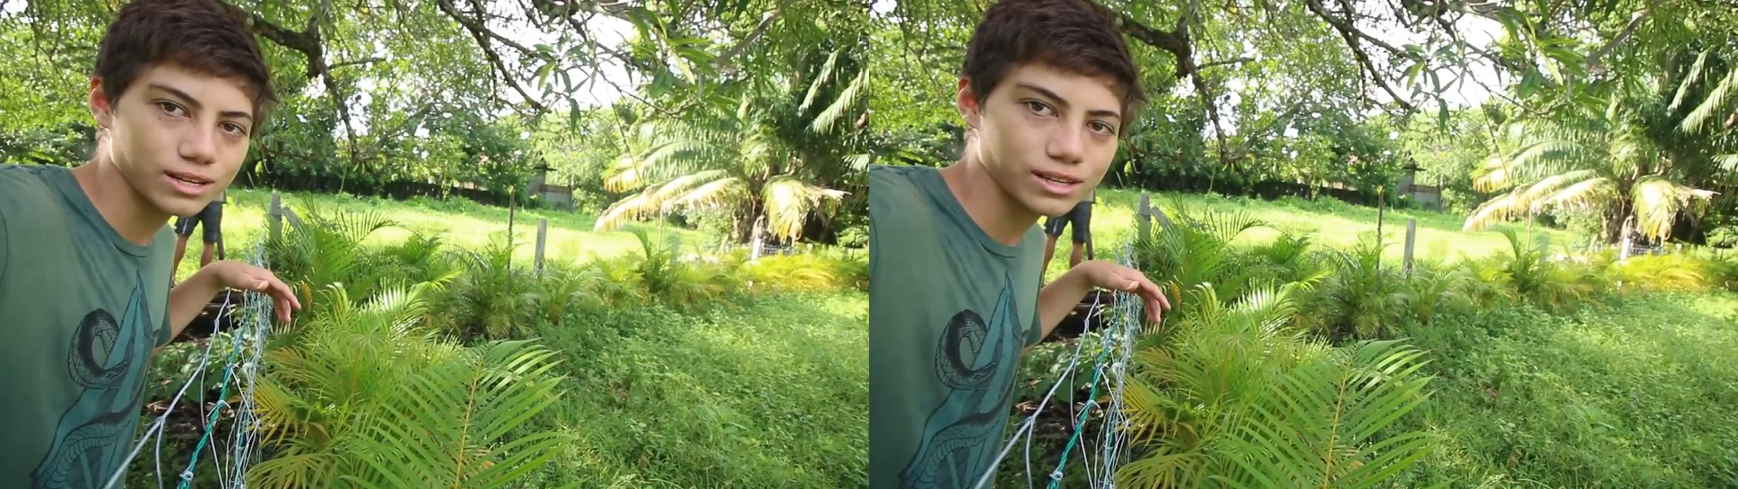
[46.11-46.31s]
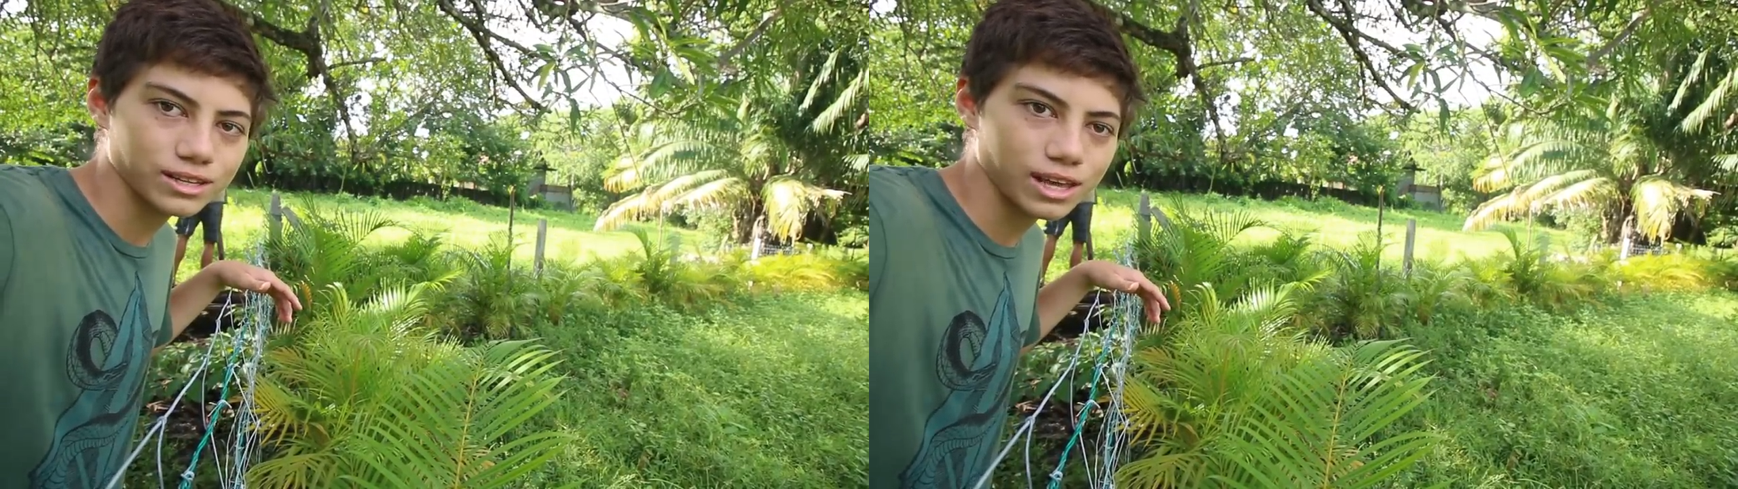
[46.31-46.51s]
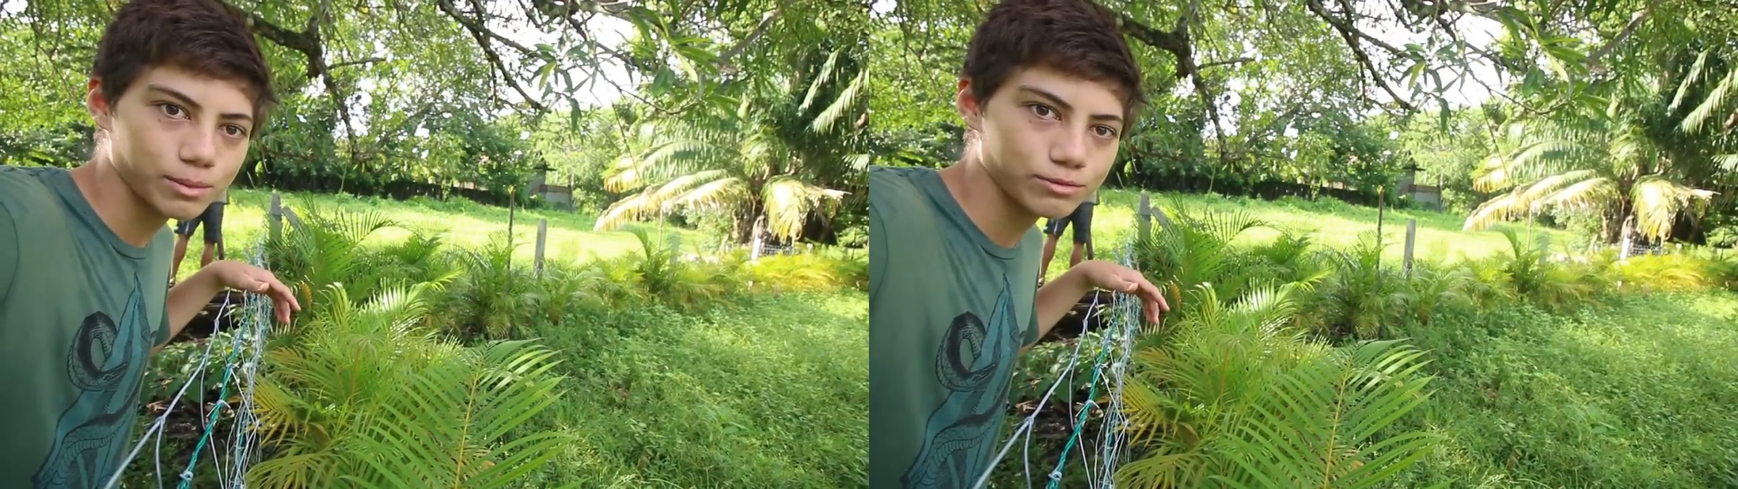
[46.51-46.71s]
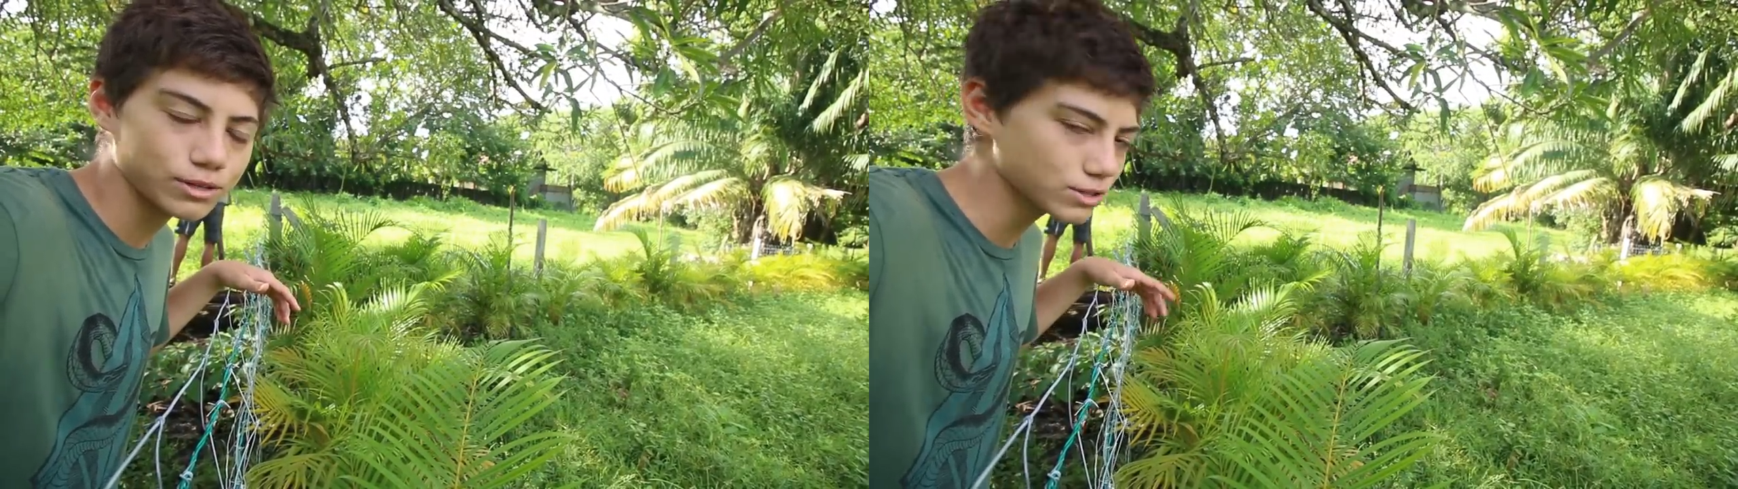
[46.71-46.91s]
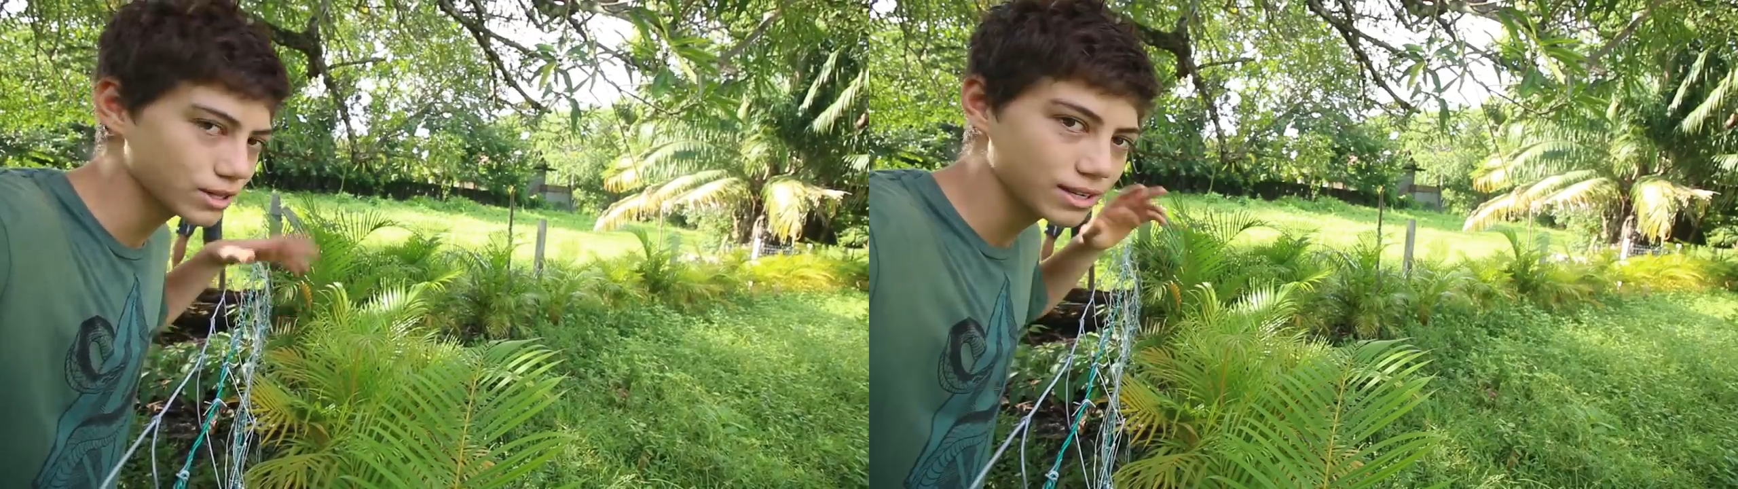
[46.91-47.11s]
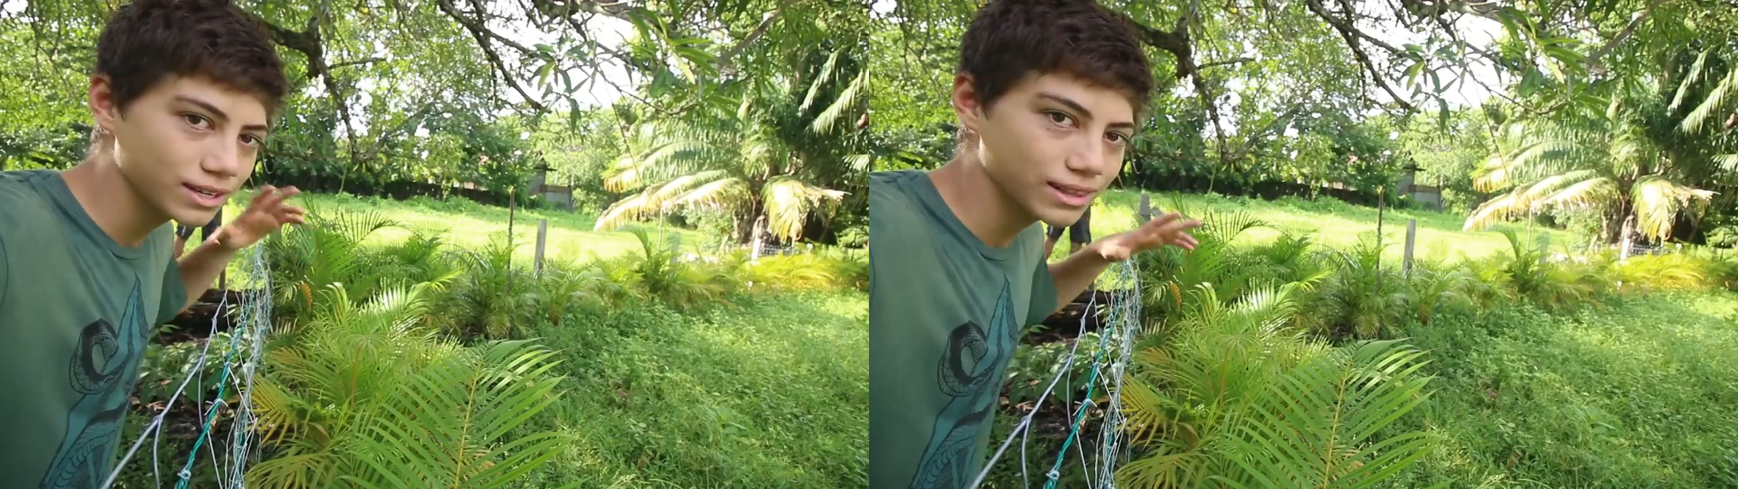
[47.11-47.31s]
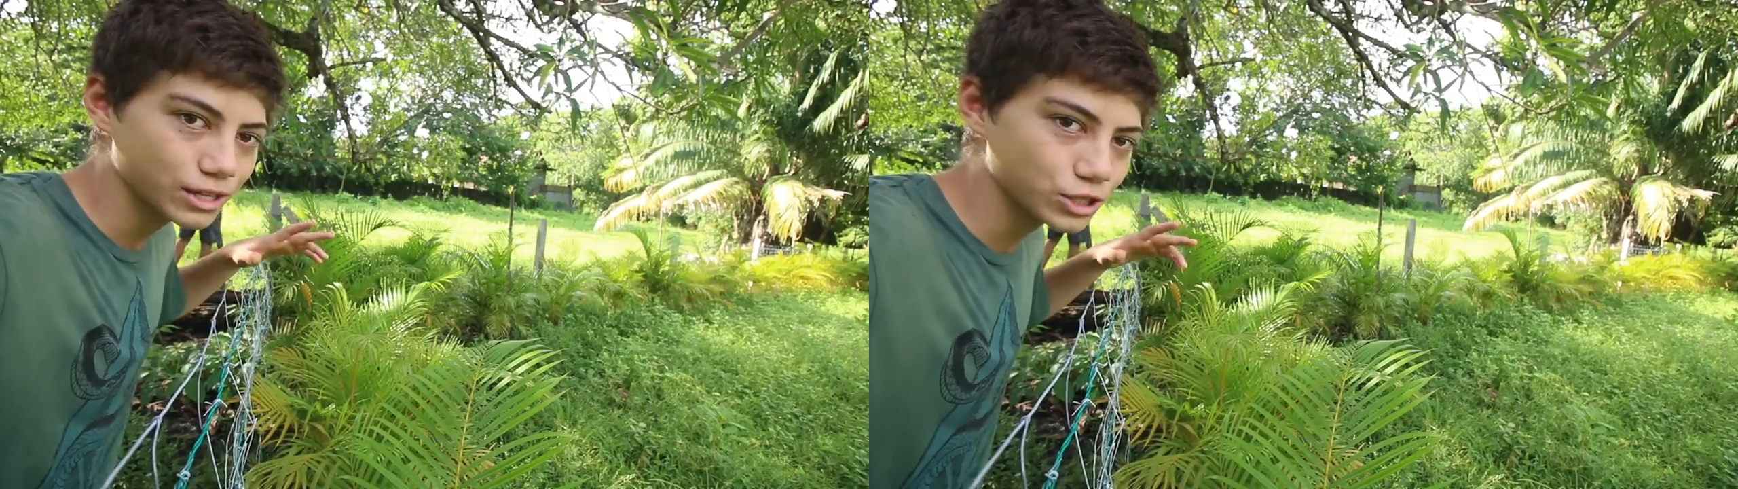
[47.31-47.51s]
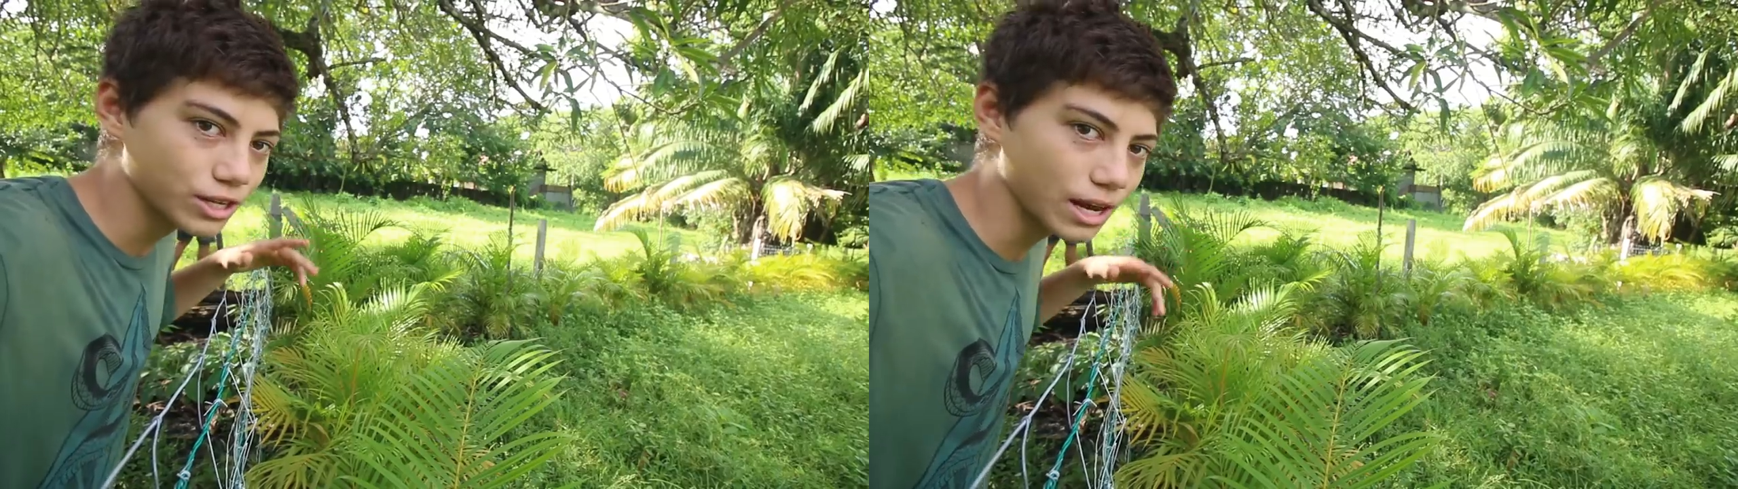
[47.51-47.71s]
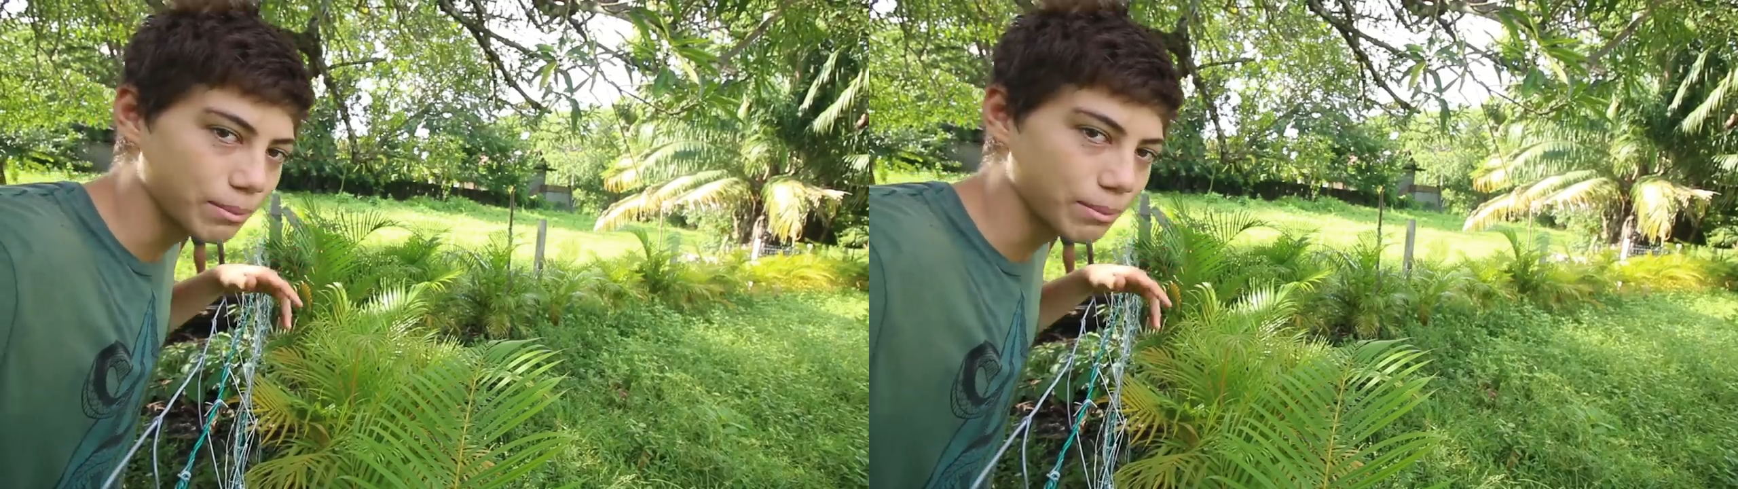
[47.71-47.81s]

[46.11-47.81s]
and then the camera falls. That shouldn't